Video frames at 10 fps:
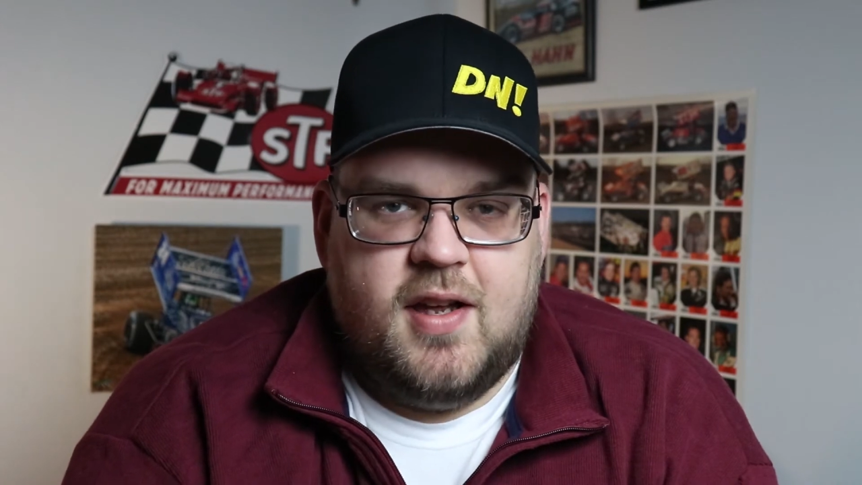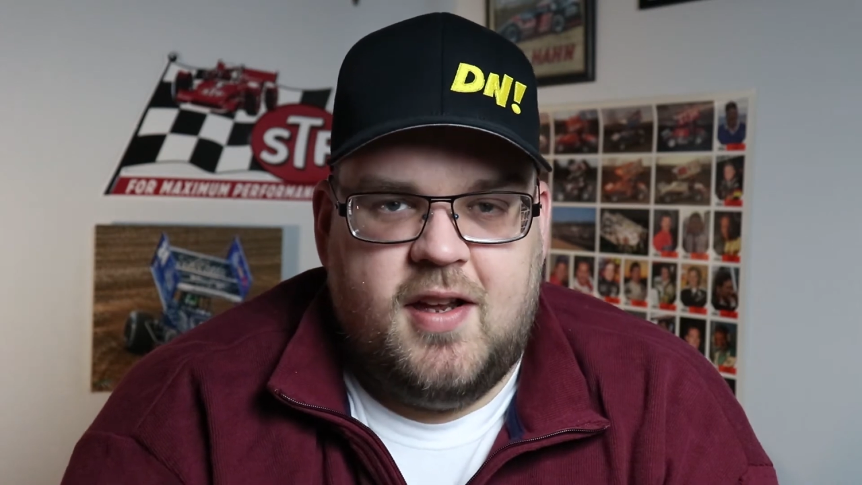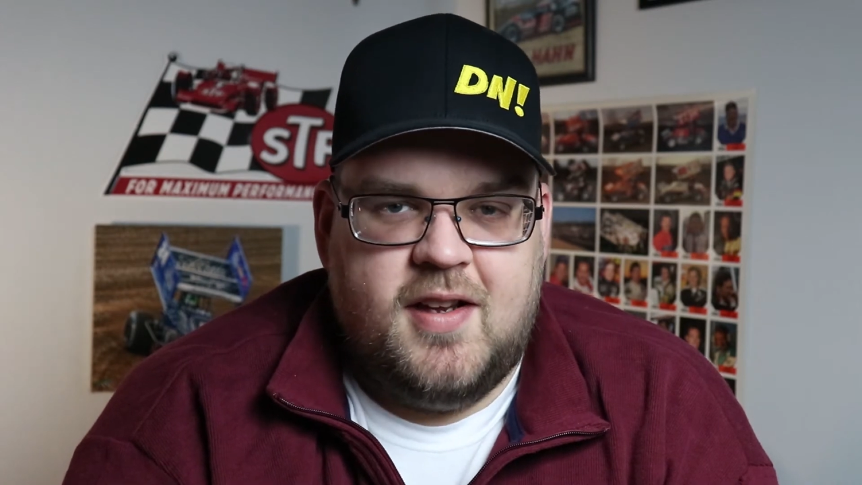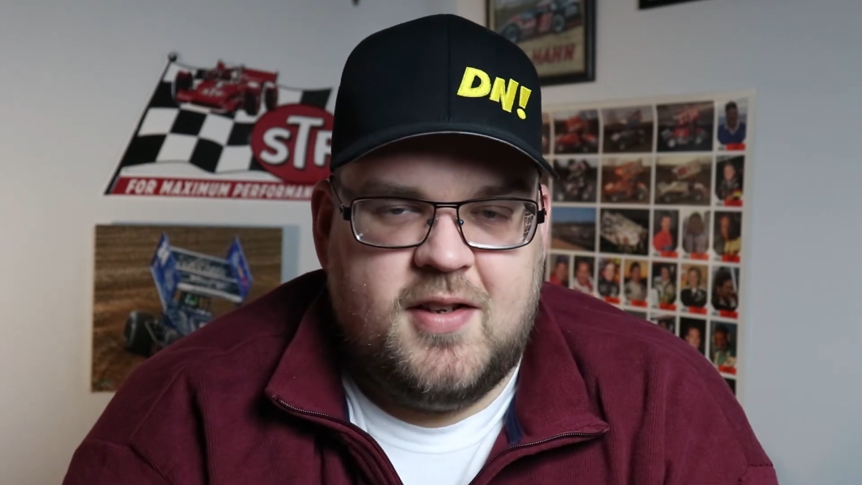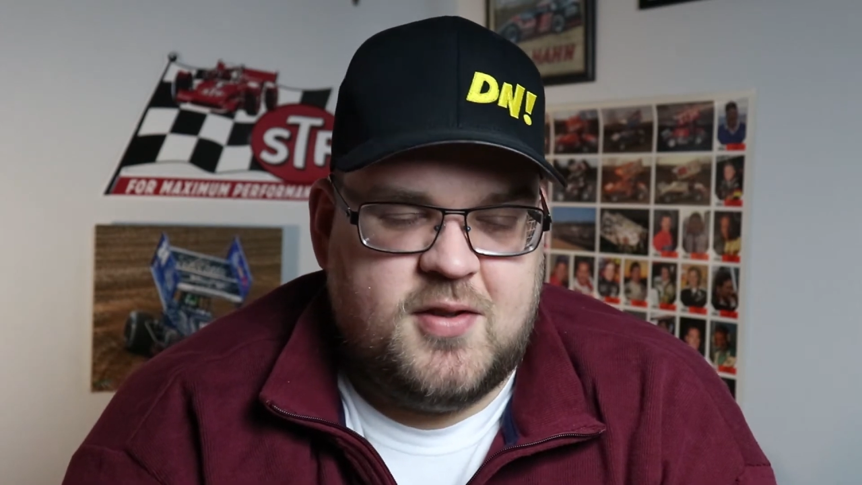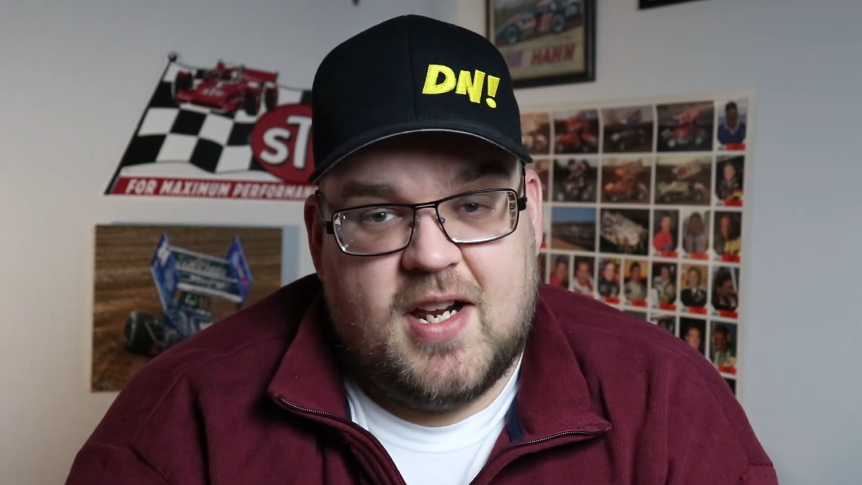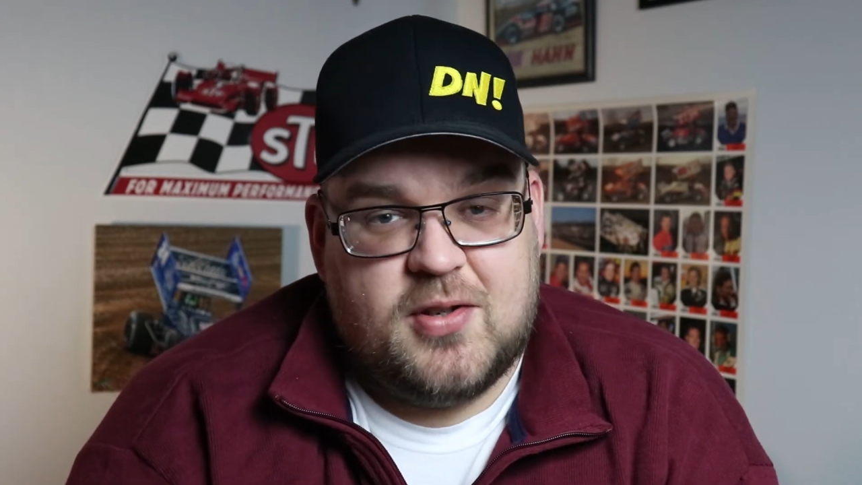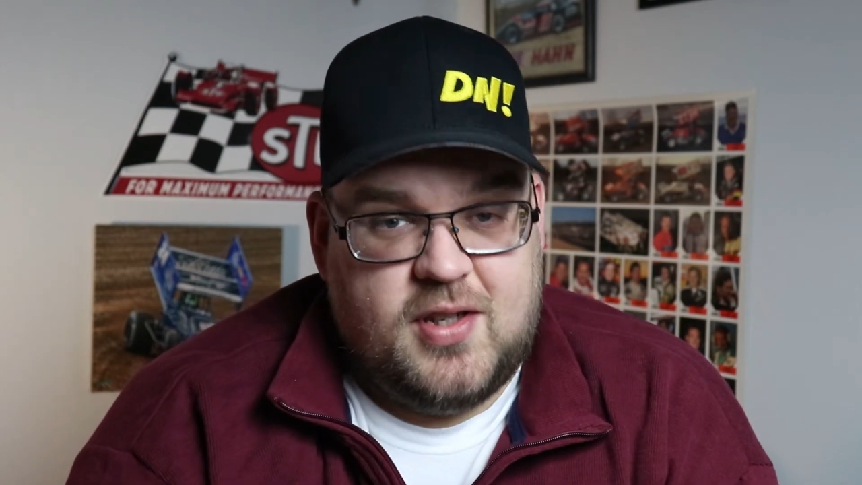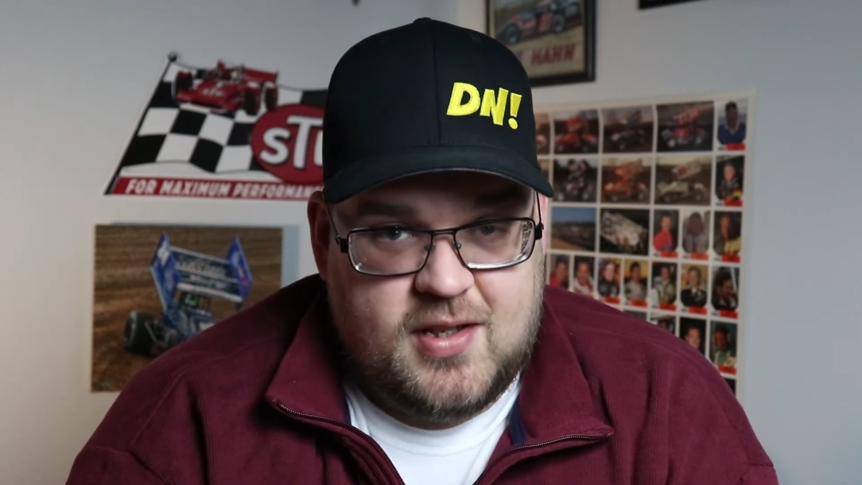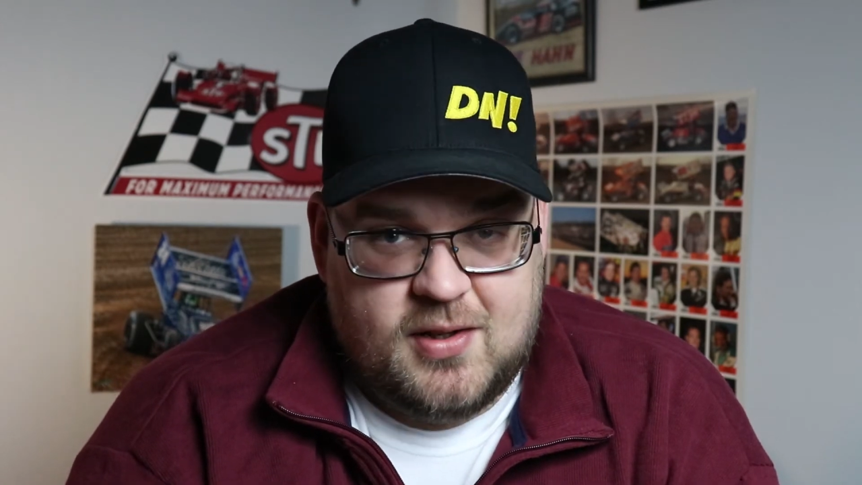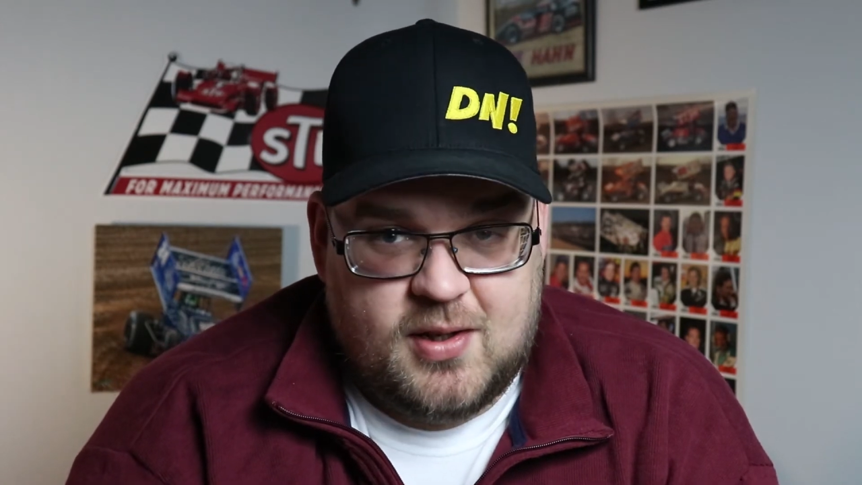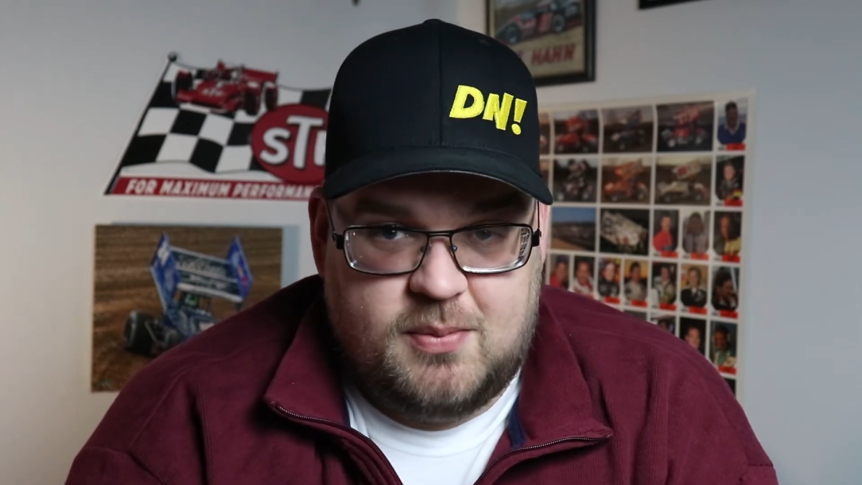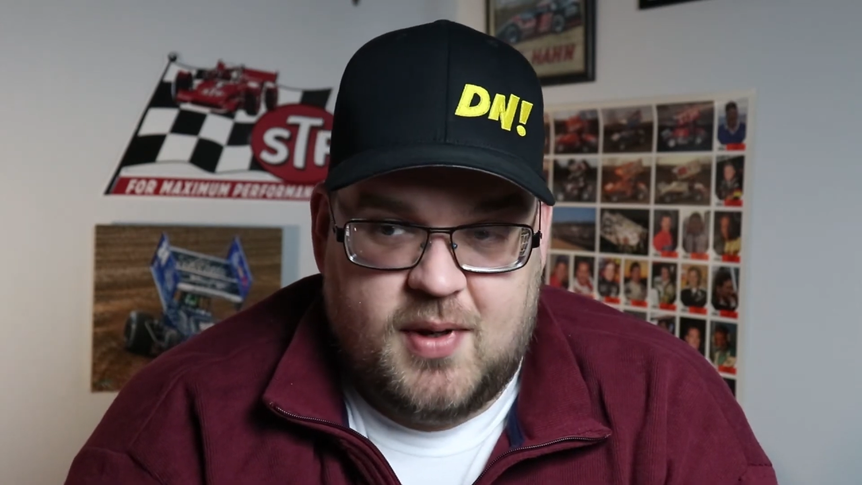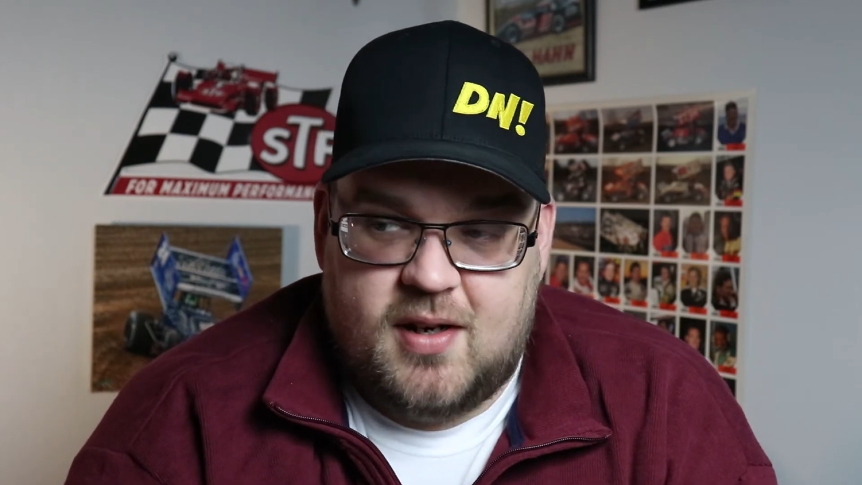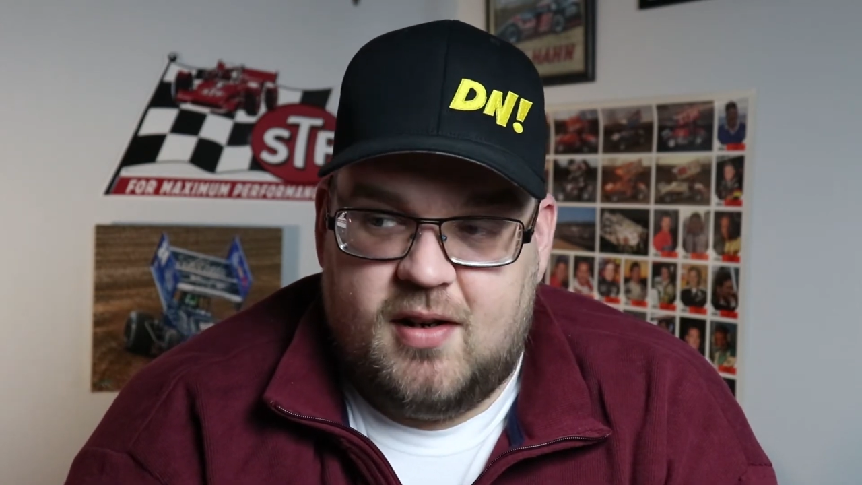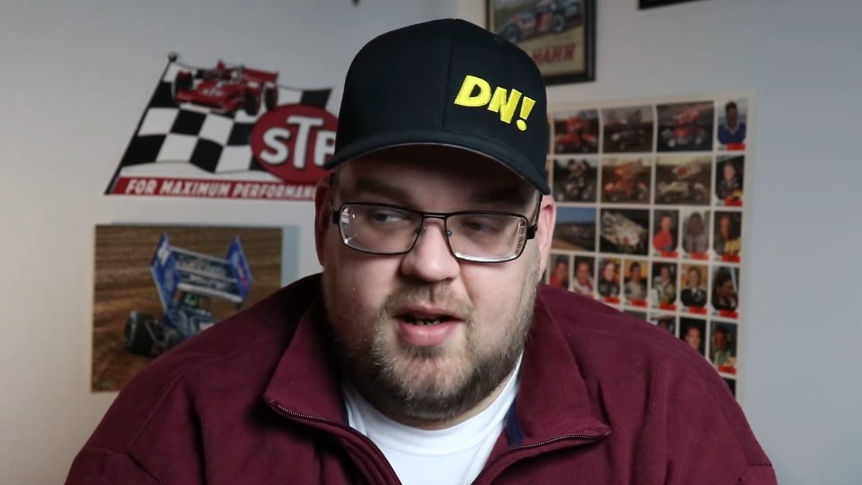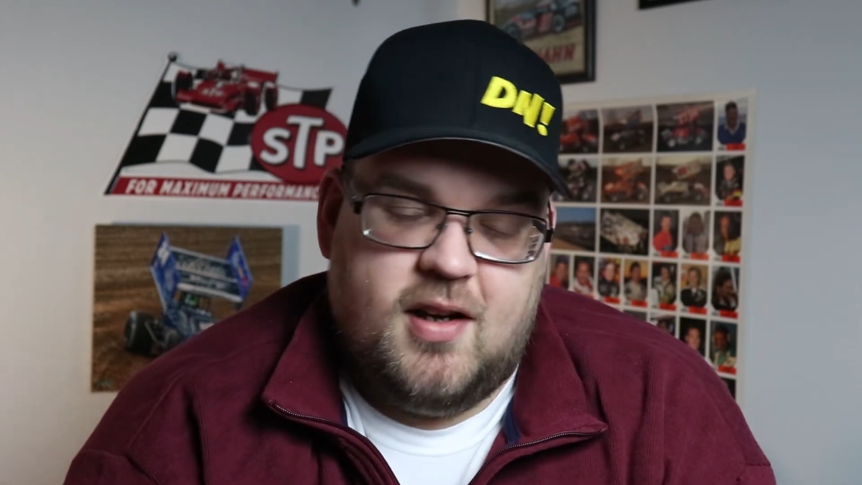it actually is looking better.